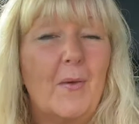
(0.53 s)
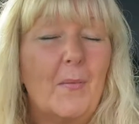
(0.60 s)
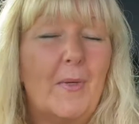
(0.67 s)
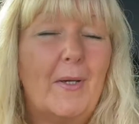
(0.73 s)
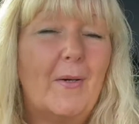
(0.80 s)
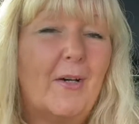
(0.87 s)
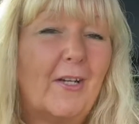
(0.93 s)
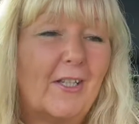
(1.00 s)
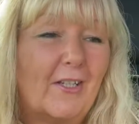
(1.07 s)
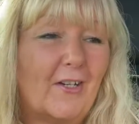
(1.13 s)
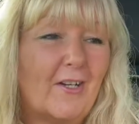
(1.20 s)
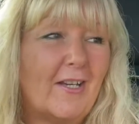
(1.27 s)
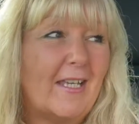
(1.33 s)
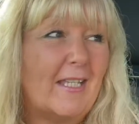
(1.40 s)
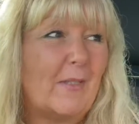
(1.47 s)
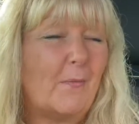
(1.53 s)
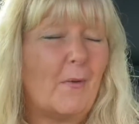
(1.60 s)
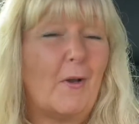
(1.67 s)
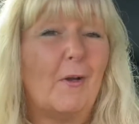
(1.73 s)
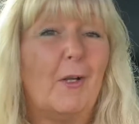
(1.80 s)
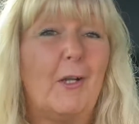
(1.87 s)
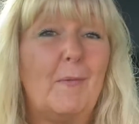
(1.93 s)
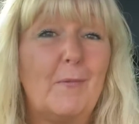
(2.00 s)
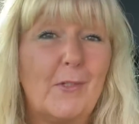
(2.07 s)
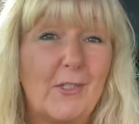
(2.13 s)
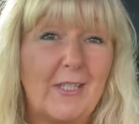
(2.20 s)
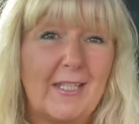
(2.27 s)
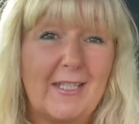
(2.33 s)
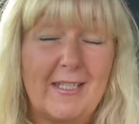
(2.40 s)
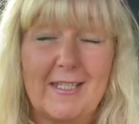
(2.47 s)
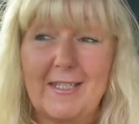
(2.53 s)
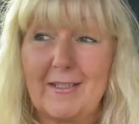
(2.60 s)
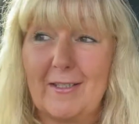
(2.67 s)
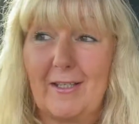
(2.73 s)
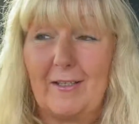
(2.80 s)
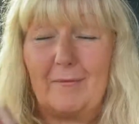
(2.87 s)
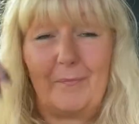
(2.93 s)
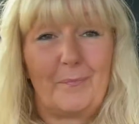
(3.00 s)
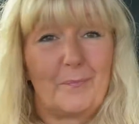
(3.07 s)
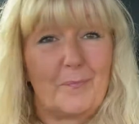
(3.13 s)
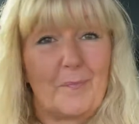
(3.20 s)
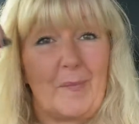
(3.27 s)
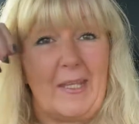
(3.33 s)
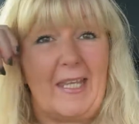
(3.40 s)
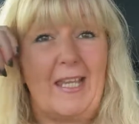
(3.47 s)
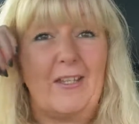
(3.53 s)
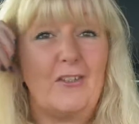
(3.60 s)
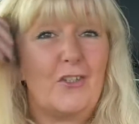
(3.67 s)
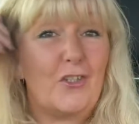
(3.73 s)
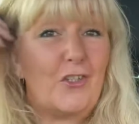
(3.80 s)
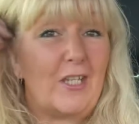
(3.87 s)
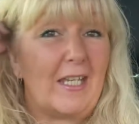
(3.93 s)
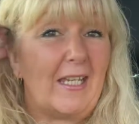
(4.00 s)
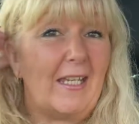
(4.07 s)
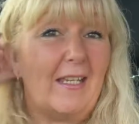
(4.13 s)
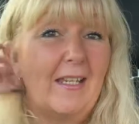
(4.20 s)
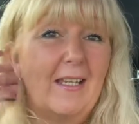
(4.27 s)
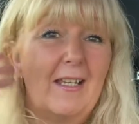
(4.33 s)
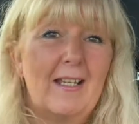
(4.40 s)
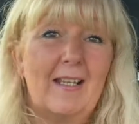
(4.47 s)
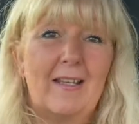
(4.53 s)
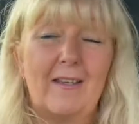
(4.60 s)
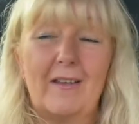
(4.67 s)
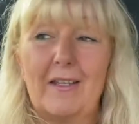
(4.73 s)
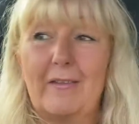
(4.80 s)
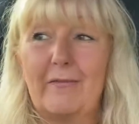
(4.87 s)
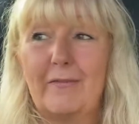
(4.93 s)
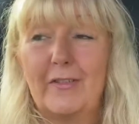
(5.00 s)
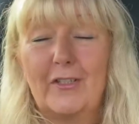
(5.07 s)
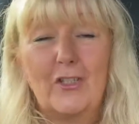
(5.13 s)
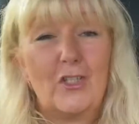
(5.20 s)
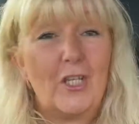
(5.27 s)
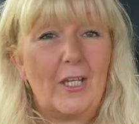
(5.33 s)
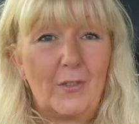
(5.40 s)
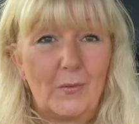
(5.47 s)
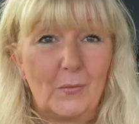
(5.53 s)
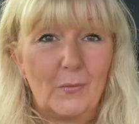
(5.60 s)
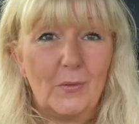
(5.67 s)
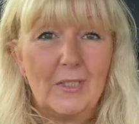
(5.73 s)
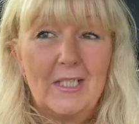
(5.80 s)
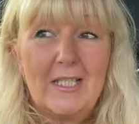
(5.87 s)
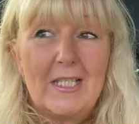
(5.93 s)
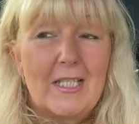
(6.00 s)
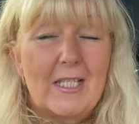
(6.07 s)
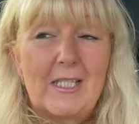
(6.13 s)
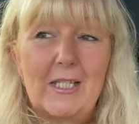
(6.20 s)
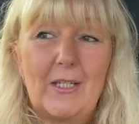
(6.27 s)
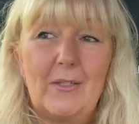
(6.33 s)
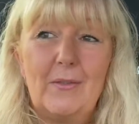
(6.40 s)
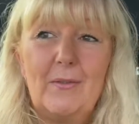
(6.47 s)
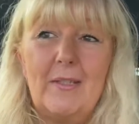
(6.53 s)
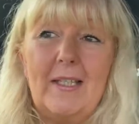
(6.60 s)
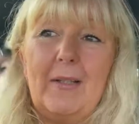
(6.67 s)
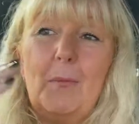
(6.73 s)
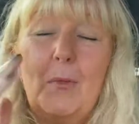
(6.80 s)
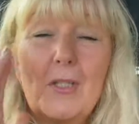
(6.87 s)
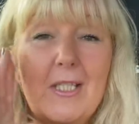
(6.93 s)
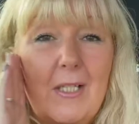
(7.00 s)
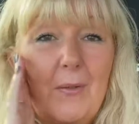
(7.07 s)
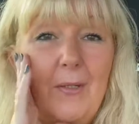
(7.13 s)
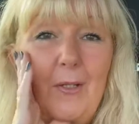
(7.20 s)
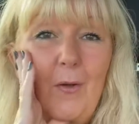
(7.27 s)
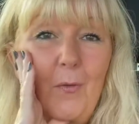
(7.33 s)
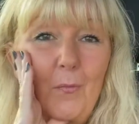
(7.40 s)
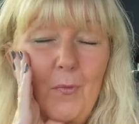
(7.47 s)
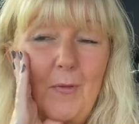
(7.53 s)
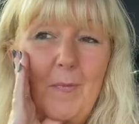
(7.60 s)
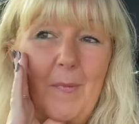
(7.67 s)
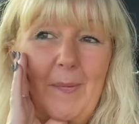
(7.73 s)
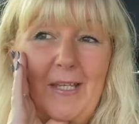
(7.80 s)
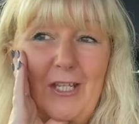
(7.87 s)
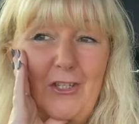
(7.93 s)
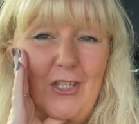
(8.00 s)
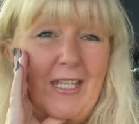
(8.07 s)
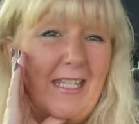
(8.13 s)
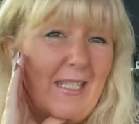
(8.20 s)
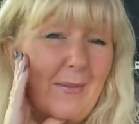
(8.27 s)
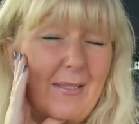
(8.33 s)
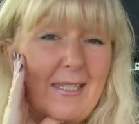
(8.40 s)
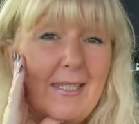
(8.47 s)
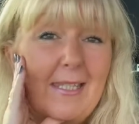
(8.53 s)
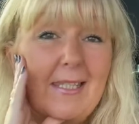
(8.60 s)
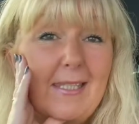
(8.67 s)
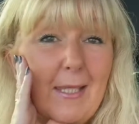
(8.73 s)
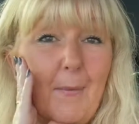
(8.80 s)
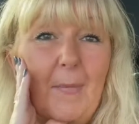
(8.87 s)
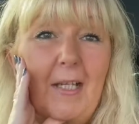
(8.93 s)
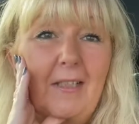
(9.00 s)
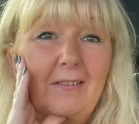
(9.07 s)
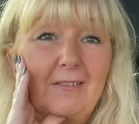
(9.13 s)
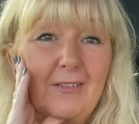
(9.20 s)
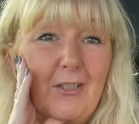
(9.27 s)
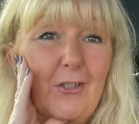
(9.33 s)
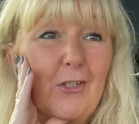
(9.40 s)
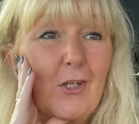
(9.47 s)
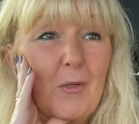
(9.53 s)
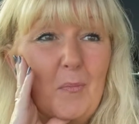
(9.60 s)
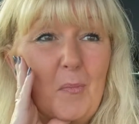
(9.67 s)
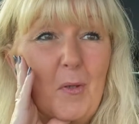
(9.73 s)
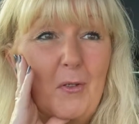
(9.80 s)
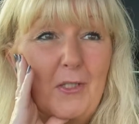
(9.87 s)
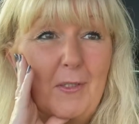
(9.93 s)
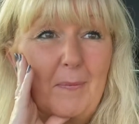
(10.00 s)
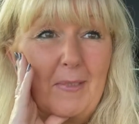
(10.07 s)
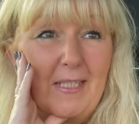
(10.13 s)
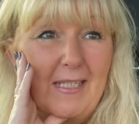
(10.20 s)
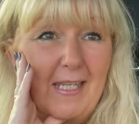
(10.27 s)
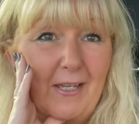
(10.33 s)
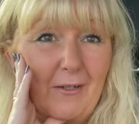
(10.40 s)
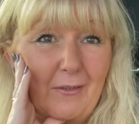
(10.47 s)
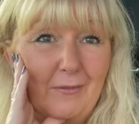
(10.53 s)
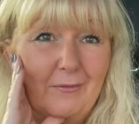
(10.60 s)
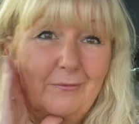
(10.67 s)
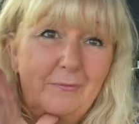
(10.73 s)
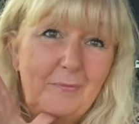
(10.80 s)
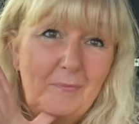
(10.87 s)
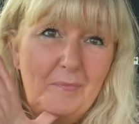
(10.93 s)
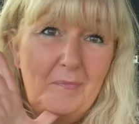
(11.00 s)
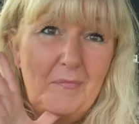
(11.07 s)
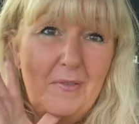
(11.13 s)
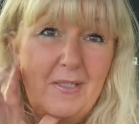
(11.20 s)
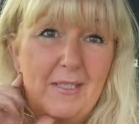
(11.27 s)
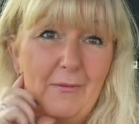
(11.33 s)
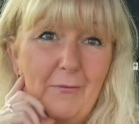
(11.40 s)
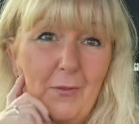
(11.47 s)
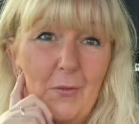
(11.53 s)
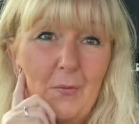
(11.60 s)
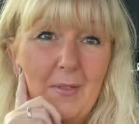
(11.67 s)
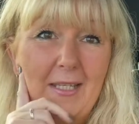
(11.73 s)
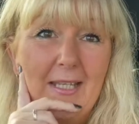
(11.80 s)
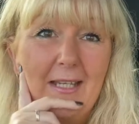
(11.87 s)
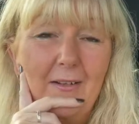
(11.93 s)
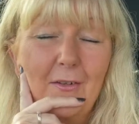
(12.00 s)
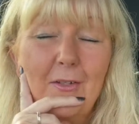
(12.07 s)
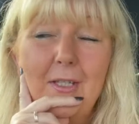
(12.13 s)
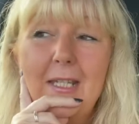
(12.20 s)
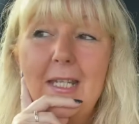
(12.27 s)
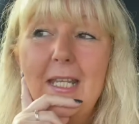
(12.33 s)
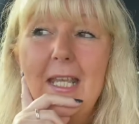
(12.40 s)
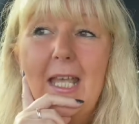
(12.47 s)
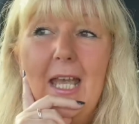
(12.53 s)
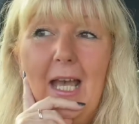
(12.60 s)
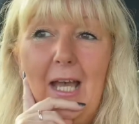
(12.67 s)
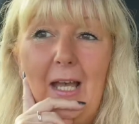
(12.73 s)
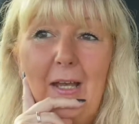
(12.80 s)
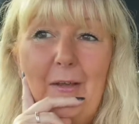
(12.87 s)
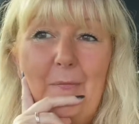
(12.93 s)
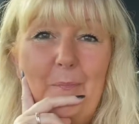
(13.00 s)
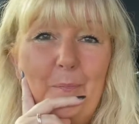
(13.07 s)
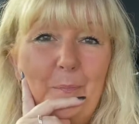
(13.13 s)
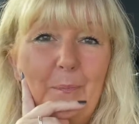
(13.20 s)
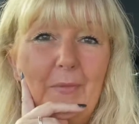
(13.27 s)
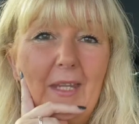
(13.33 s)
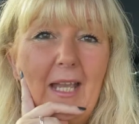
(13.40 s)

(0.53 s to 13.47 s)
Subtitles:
Well, hi guys, welcome to this PhD life channel. So what's going on with my PhD? So it's the summer, as you can possibly tell. It's difficult in England, and